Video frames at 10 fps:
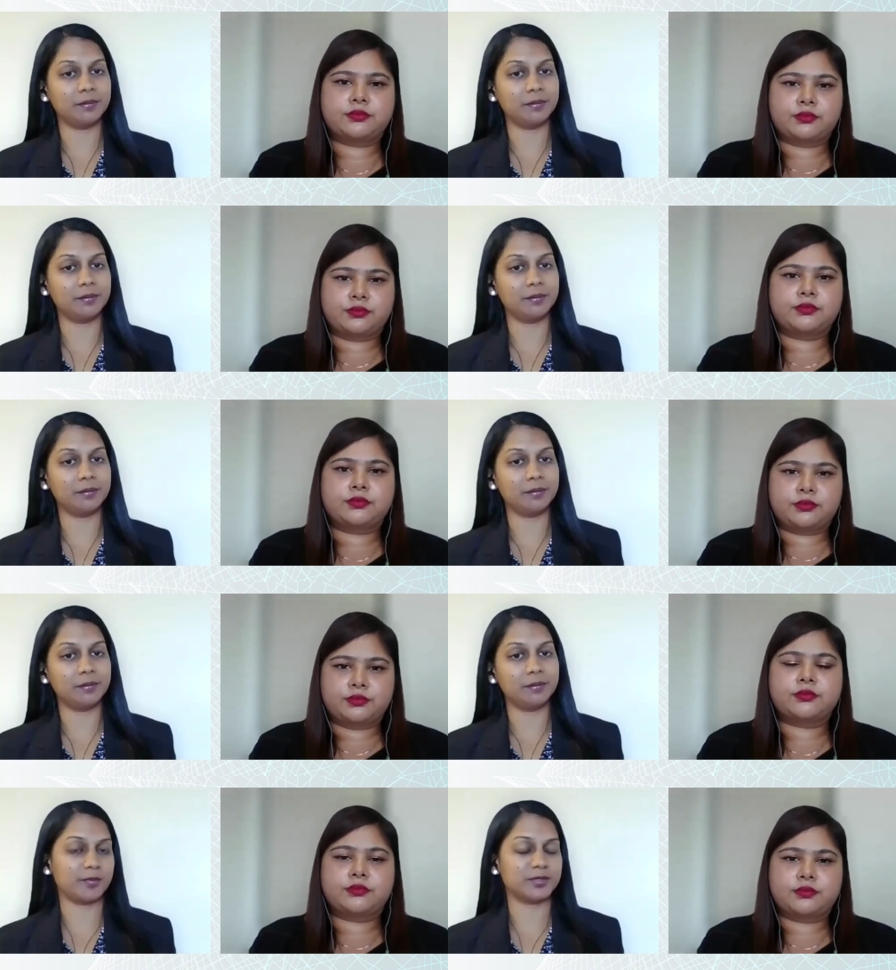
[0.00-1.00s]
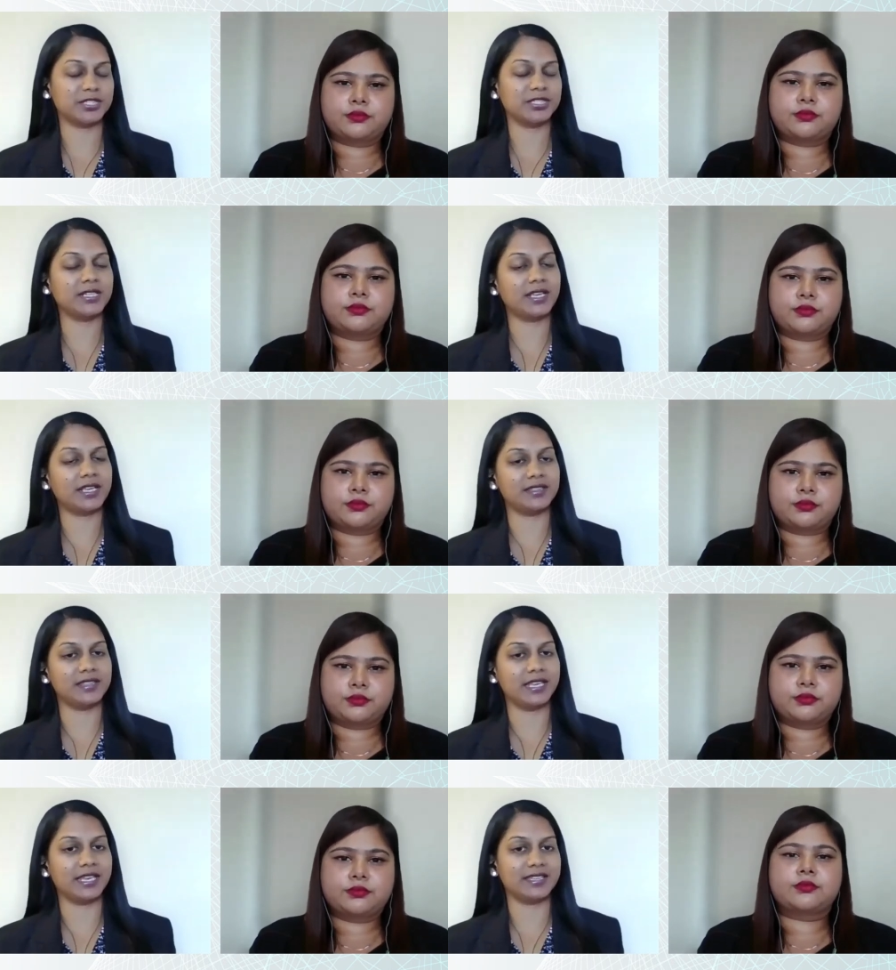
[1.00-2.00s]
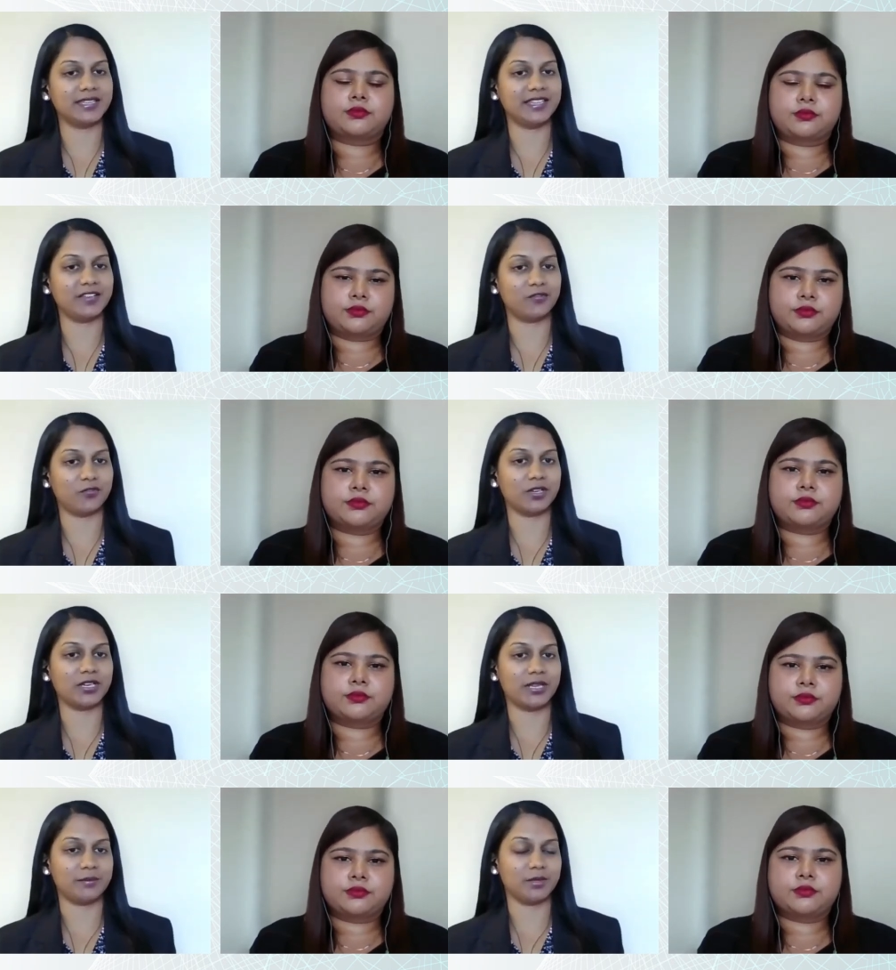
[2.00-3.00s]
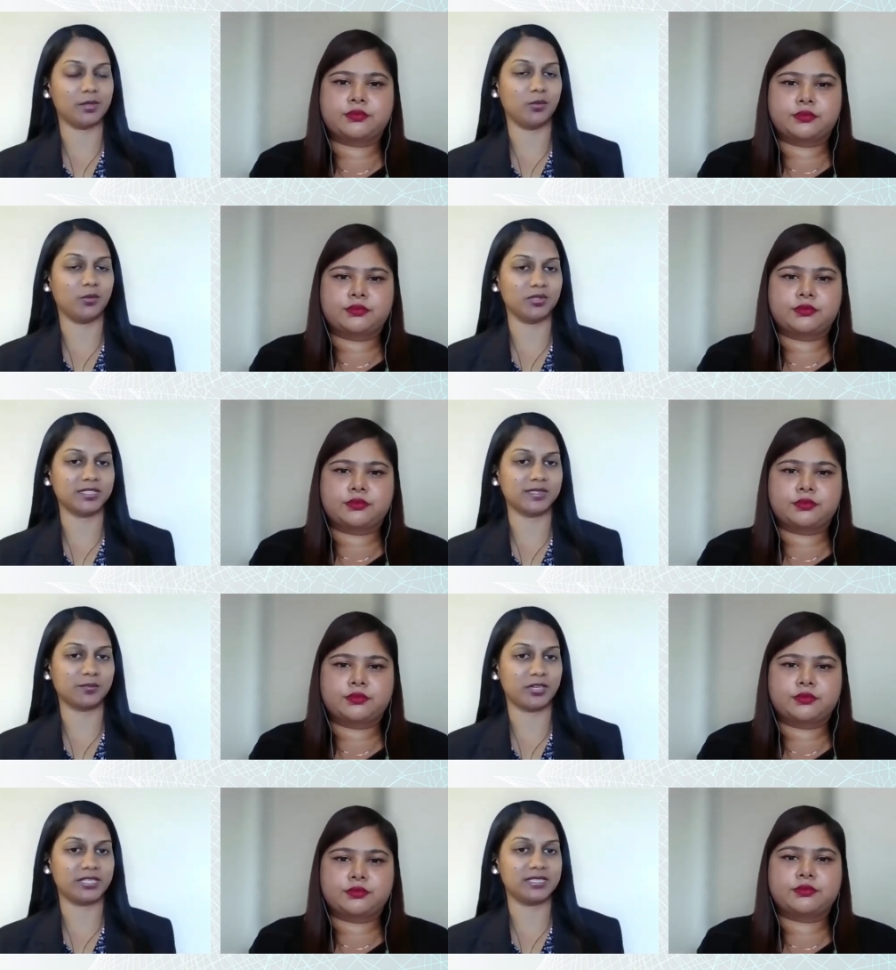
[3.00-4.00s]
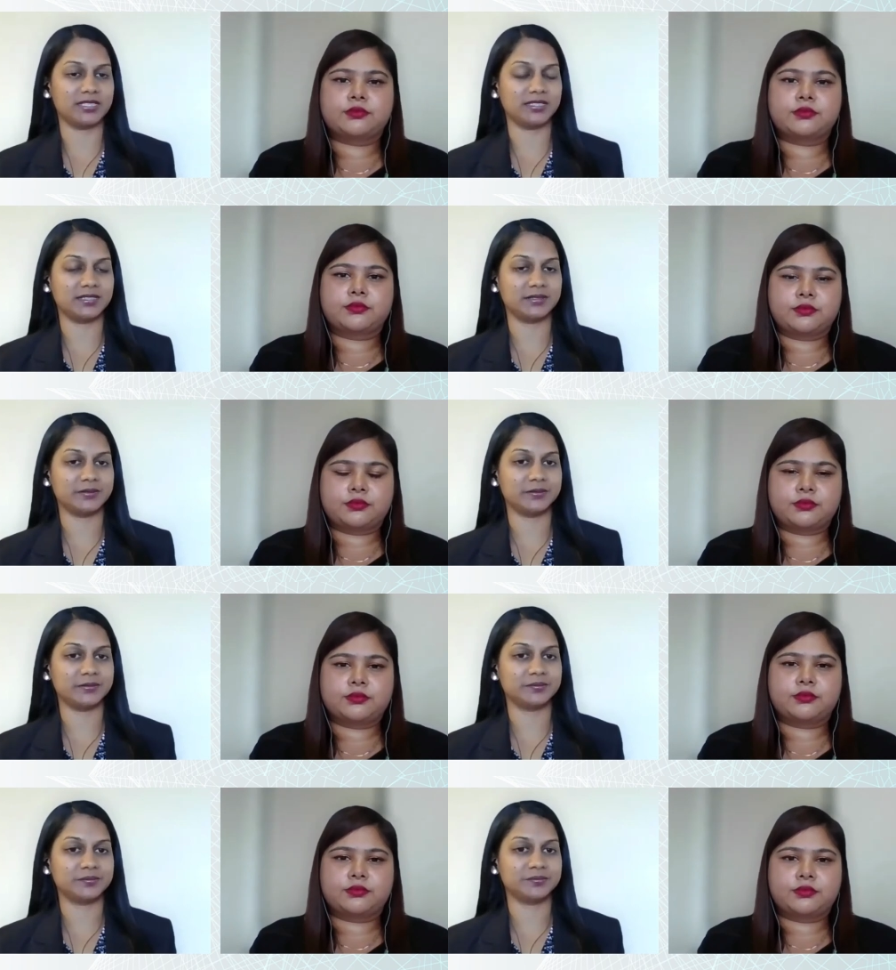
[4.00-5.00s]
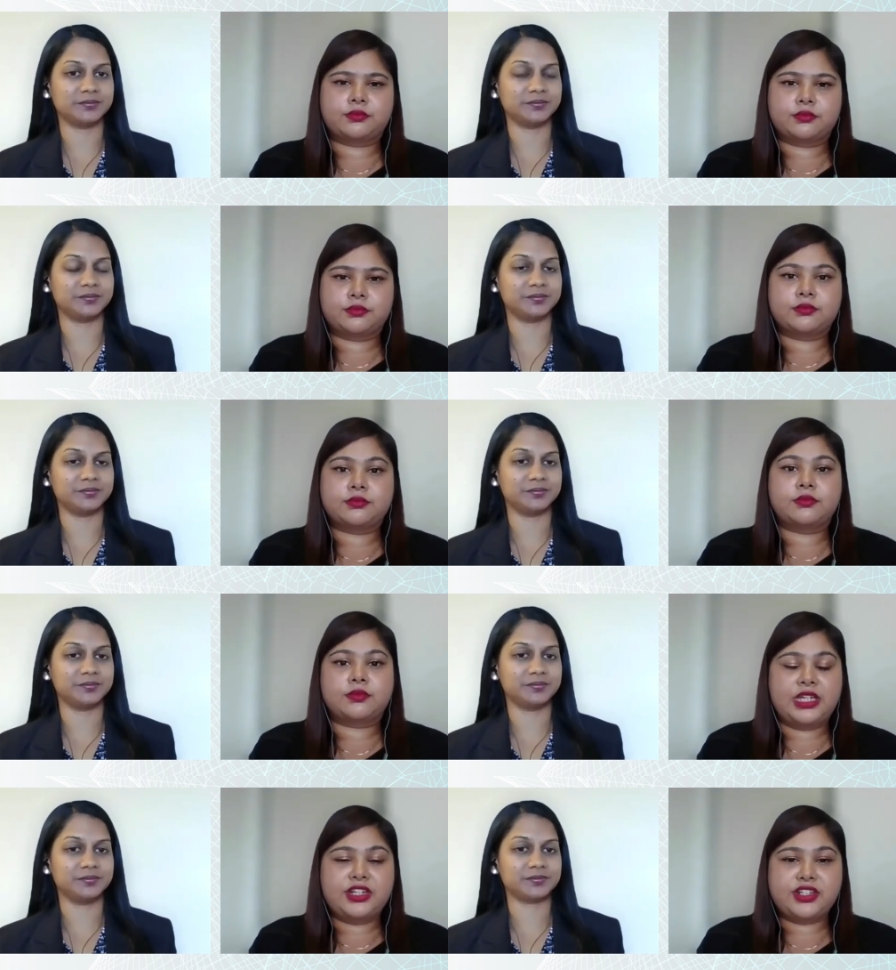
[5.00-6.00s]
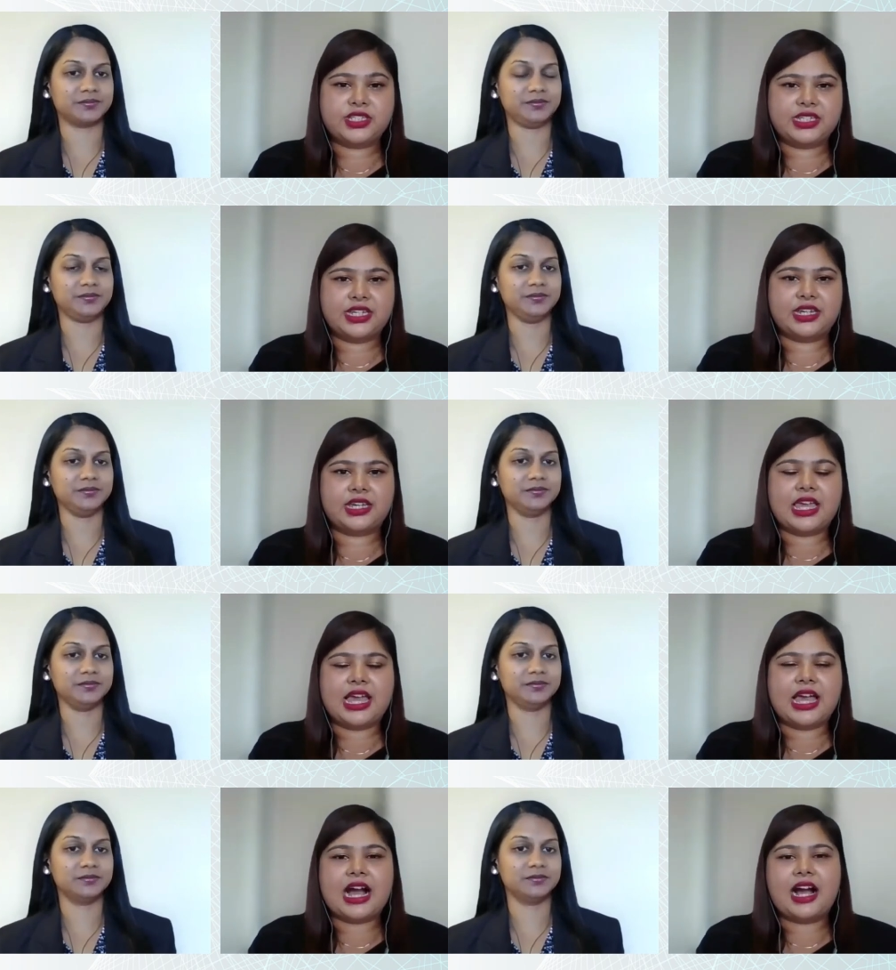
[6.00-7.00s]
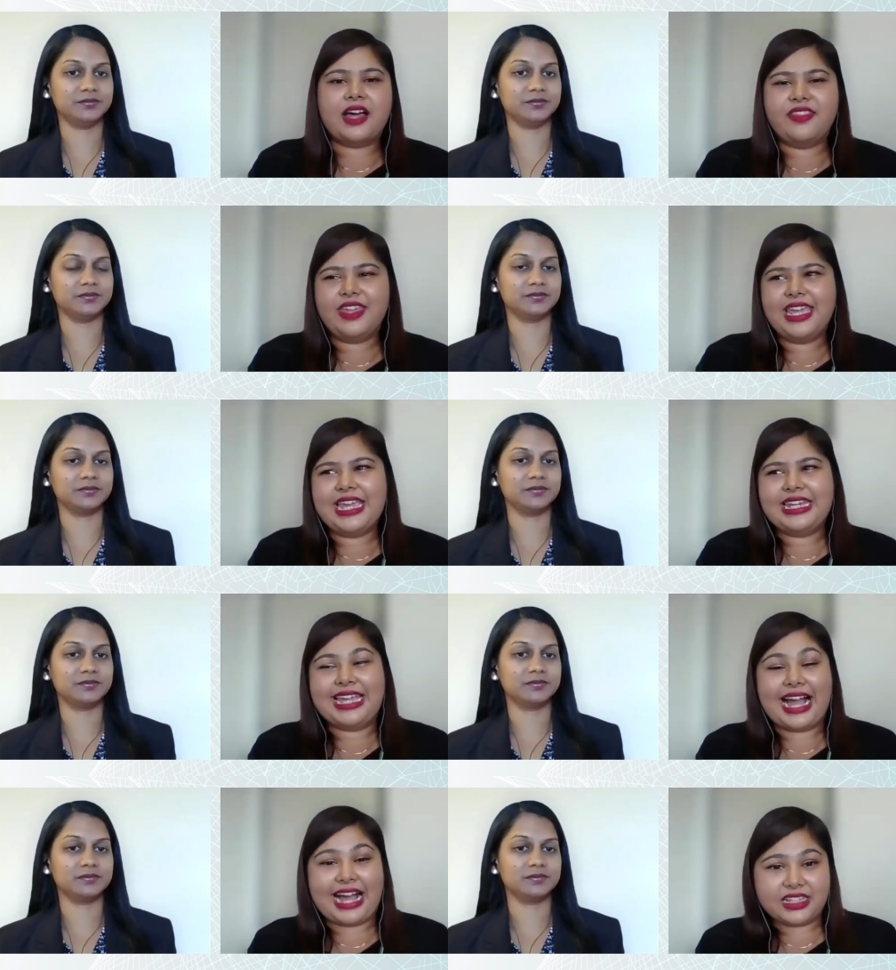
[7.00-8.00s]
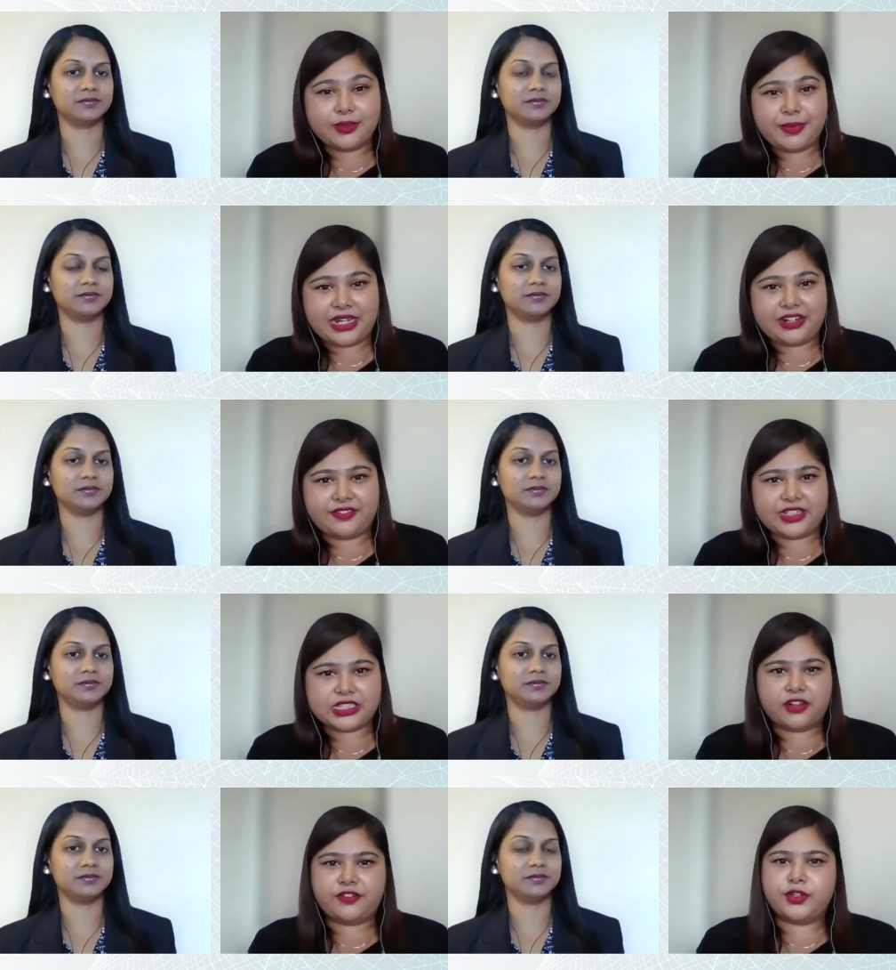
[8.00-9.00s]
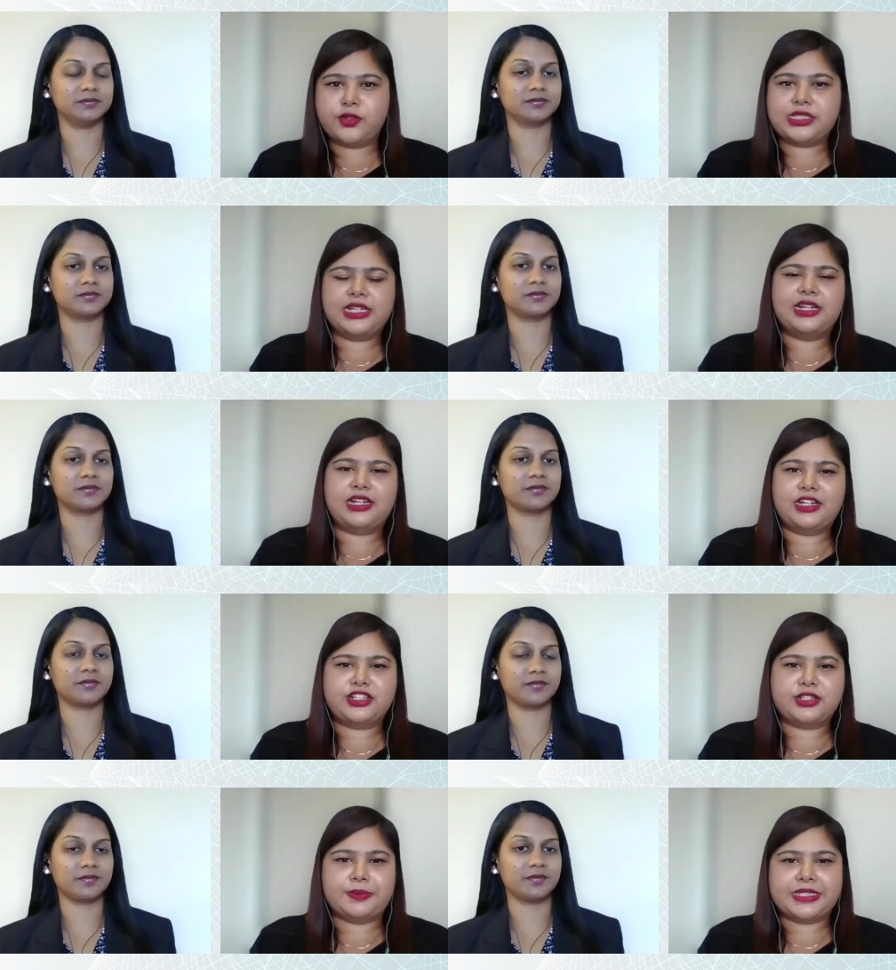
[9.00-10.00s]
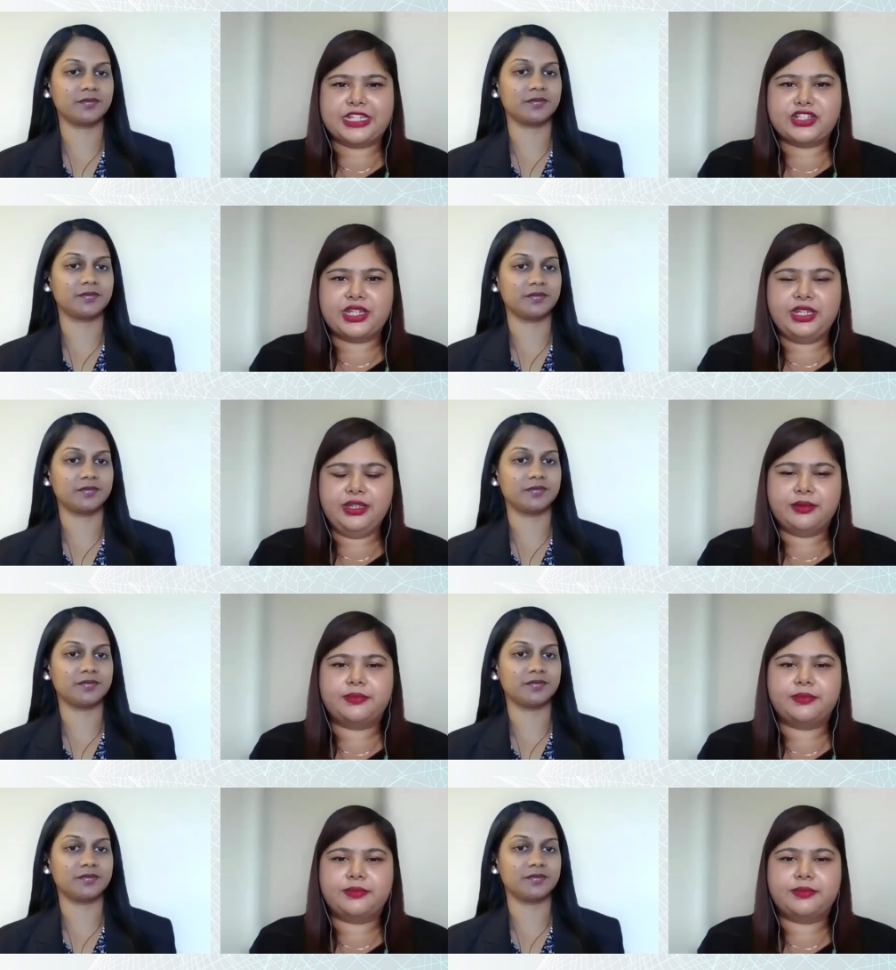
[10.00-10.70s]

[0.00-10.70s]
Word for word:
Speaker 1: their learnership agreement, this will be regarded as absorption and they can therefore claim the bonus point.
Speaker 2: Interesting. Are there any other benefits of using a learnership, Seshni?